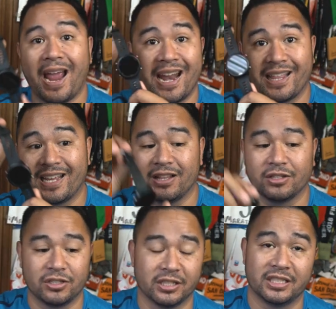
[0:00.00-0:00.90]
and I think it
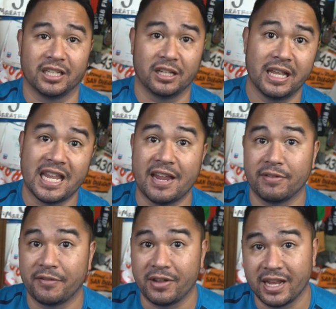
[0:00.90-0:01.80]
looks good still,
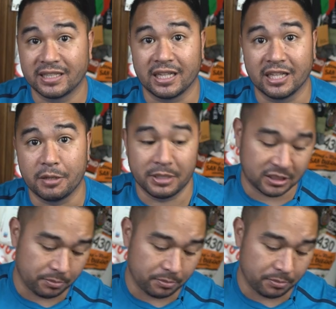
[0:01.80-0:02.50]
even if it is a little bit